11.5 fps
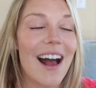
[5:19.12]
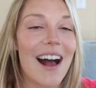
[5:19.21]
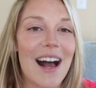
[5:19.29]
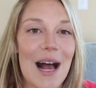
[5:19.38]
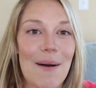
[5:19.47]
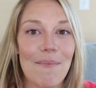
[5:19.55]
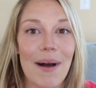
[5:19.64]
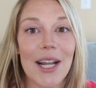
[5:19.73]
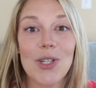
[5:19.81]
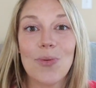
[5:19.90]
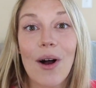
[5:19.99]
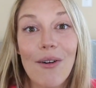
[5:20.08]
By
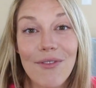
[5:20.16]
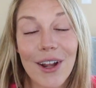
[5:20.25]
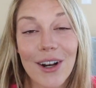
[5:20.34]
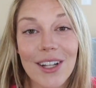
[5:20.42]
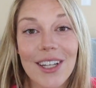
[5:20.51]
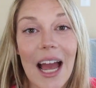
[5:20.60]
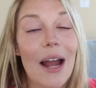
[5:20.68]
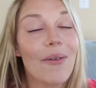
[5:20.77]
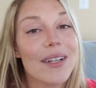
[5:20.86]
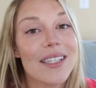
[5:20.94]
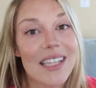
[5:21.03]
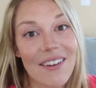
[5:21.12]
12:30, I
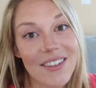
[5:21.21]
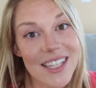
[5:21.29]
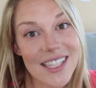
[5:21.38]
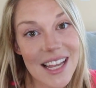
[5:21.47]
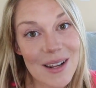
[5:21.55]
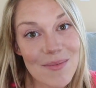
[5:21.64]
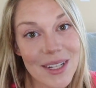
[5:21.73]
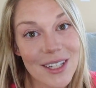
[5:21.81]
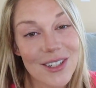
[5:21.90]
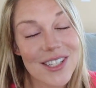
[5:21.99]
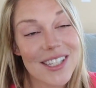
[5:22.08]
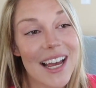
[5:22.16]
was 7
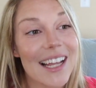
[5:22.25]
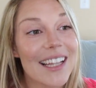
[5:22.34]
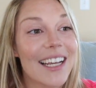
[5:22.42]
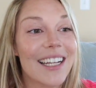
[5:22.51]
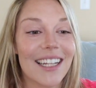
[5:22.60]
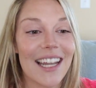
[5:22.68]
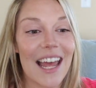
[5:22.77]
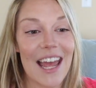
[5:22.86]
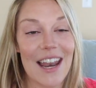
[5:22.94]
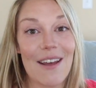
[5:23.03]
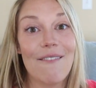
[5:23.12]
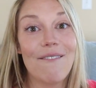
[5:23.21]
centimeters dilated
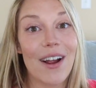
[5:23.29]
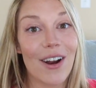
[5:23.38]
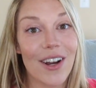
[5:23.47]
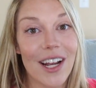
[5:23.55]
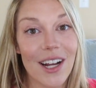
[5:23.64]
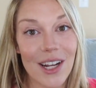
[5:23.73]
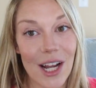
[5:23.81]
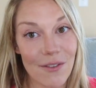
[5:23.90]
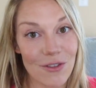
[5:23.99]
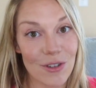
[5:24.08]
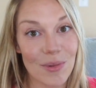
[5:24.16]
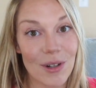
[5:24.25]
and very
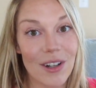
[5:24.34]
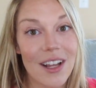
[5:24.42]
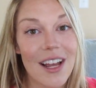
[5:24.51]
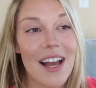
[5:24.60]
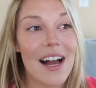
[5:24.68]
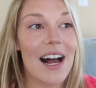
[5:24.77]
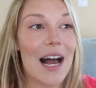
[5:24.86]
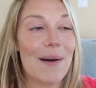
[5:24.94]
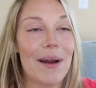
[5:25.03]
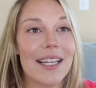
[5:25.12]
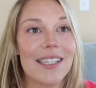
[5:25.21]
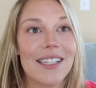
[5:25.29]
uncomfortable.
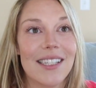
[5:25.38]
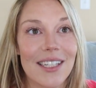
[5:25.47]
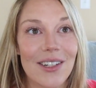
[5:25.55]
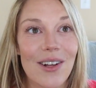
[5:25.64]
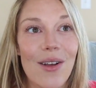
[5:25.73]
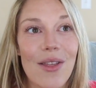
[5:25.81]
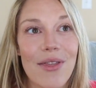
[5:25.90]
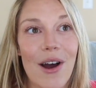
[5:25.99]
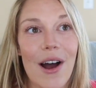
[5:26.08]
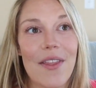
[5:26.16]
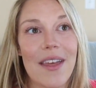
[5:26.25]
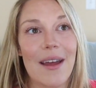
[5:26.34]
I still
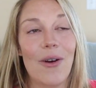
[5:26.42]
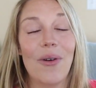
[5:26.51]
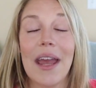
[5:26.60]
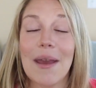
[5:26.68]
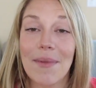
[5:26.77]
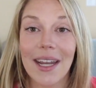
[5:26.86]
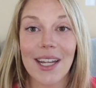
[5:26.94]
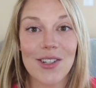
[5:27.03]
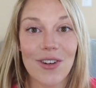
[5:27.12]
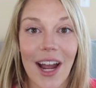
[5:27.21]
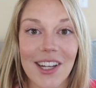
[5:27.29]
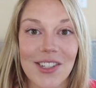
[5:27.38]
thought that, okay, my
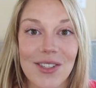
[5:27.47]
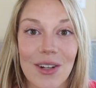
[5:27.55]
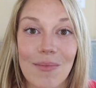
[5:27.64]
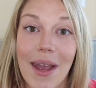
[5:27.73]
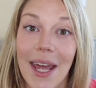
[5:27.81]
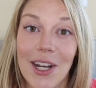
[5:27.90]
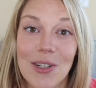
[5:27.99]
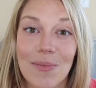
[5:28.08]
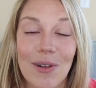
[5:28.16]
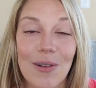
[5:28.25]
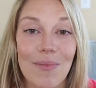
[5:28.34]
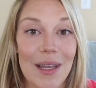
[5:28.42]
contractions are
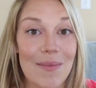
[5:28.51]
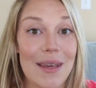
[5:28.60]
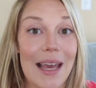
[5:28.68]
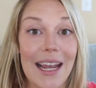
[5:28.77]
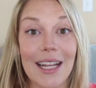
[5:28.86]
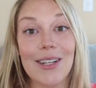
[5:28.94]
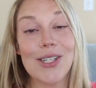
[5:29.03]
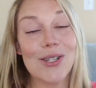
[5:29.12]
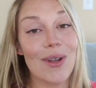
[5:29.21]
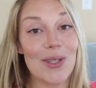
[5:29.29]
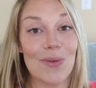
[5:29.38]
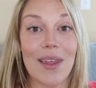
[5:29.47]
manageable. Maybe I can do
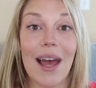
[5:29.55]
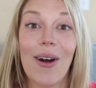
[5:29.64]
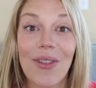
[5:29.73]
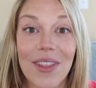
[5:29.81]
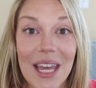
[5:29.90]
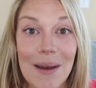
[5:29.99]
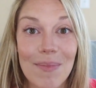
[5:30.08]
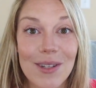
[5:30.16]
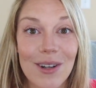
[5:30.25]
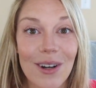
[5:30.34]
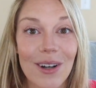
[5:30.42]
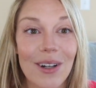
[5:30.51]
this without the
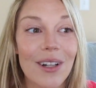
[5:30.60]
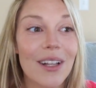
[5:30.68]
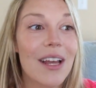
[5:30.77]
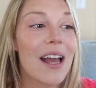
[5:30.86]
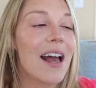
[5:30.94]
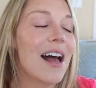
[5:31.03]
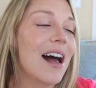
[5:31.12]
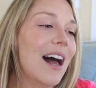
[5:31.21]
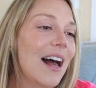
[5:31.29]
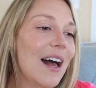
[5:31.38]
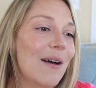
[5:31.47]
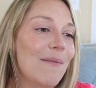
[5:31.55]
epidural,
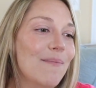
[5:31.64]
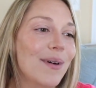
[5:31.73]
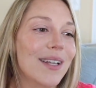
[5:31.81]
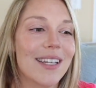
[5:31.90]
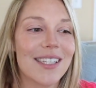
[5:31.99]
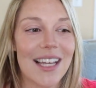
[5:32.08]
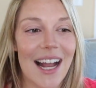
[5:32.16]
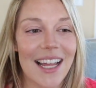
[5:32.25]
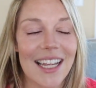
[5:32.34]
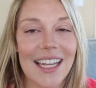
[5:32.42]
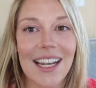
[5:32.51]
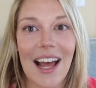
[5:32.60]
but
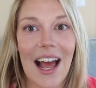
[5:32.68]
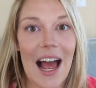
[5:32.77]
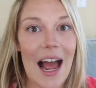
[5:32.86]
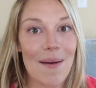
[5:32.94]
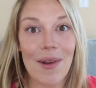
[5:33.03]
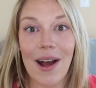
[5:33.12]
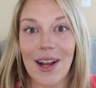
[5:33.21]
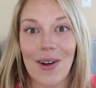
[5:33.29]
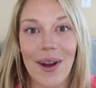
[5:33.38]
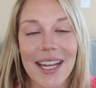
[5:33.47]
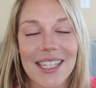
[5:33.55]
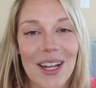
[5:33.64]
decided I'm not
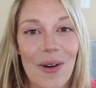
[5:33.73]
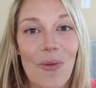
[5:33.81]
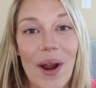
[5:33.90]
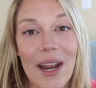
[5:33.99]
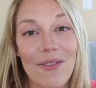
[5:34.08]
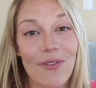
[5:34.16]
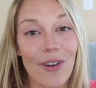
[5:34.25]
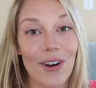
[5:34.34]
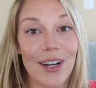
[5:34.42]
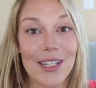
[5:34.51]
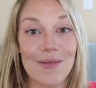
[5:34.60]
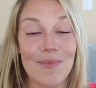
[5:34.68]
going to wait for
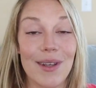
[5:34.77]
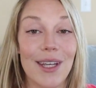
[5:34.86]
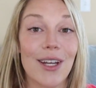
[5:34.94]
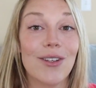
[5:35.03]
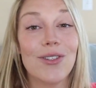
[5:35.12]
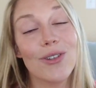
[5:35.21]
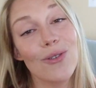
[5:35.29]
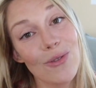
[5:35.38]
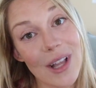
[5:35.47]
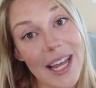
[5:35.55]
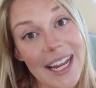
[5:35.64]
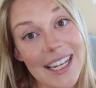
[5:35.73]
it to be too
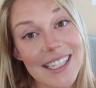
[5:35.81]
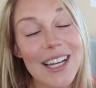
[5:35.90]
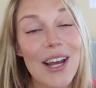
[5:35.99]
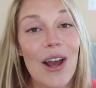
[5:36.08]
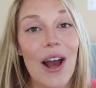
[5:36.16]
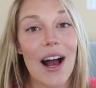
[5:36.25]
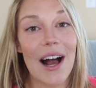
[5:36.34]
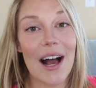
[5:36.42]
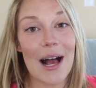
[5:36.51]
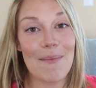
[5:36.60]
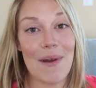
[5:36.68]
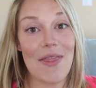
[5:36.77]
late
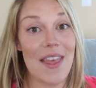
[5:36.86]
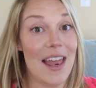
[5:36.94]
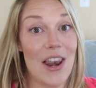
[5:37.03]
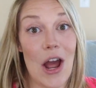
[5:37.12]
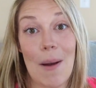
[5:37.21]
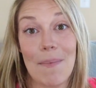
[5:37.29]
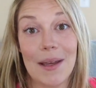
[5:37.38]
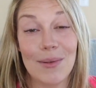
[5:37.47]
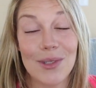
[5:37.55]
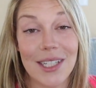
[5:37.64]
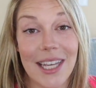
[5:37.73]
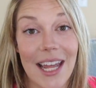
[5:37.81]
and then not be able
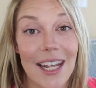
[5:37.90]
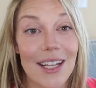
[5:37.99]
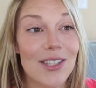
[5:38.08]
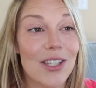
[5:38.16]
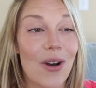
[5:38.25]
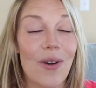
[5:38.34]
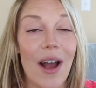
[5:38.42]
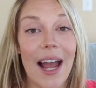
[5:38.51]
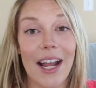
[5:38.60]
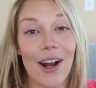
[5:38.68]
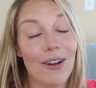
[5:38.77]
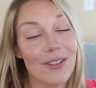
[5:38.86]
to get it. So I
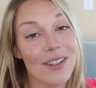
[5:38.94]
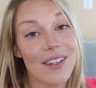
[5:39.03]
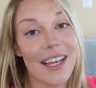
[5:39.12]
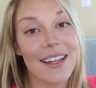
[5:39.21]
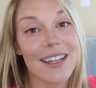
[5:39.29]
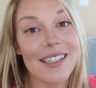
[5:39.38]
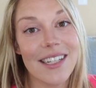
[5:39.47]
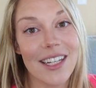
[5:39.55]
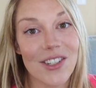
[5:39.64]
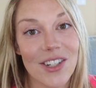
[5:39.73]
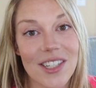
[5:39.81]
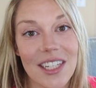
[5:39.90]
called in the
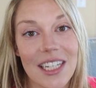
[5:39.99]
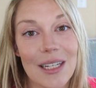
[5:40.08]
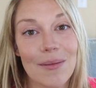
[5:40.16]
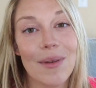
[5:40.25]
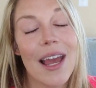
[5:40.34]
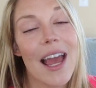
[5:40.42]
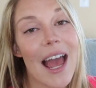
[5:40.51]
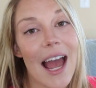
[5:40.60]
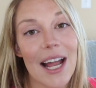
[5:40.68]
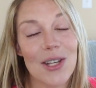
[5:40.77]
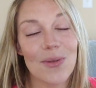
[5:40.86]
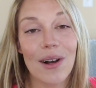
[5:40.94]
anesthesia team
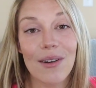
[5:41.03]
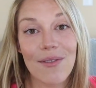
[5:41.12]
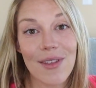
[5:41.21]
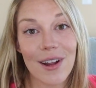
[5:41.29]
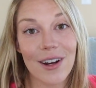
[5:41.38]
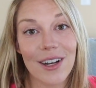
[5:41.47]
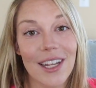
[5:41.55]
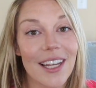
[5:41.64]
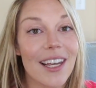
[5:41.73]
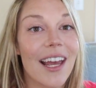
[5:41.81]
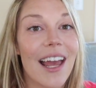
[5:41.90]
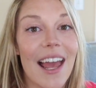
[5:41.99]
at
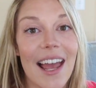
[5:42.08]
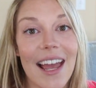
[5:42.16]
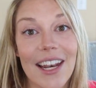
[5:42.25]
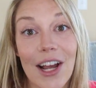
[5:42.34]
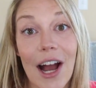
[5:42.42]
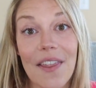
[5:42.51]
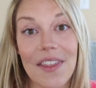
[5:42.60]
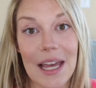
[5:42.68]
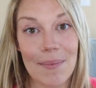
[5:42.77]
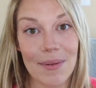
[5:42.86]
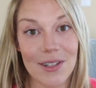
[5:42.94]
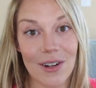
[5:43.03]
12:30 and got the
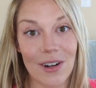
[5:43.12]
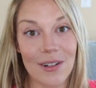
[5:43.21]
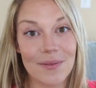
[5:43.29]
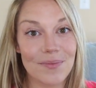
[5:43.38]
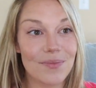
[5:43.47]
epidural.